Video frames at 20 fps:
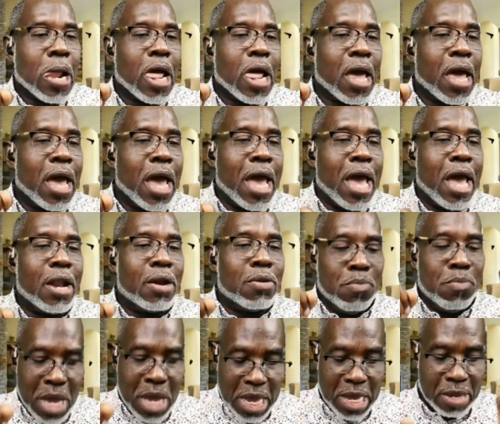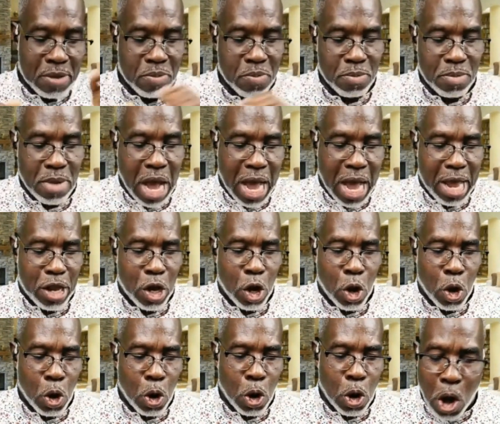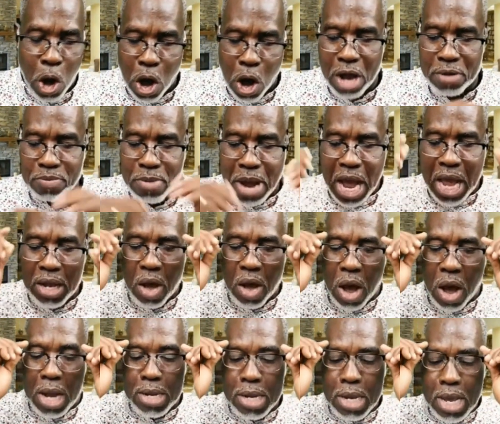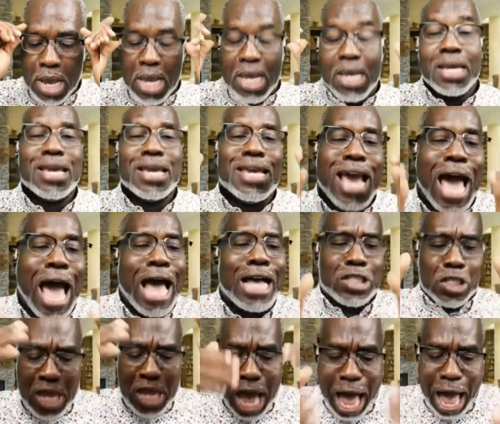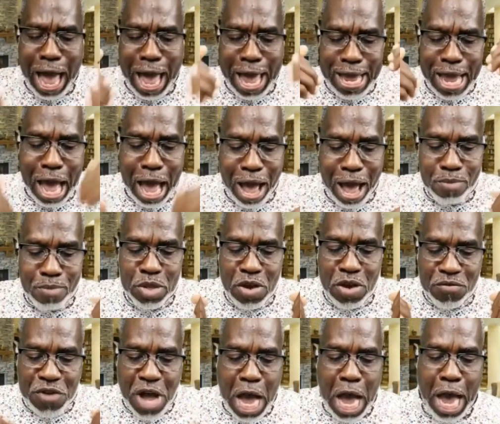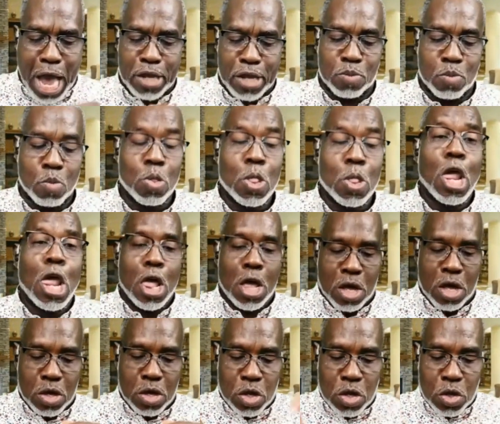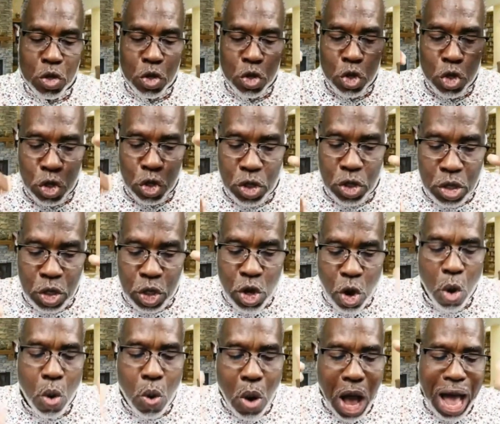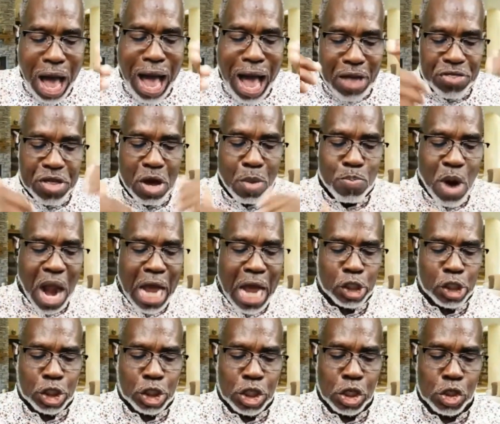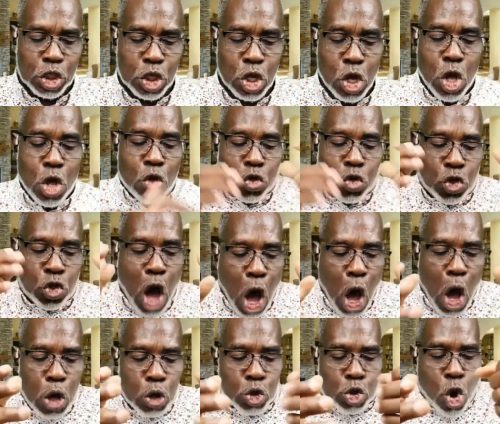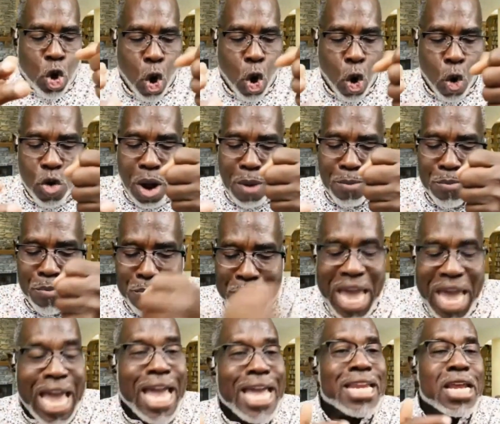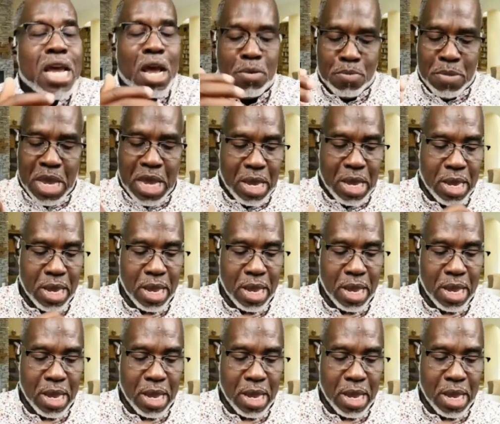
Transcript: in me. My Lord, my Lord. Yes, I am the vine. You are the branches. Those who remain in me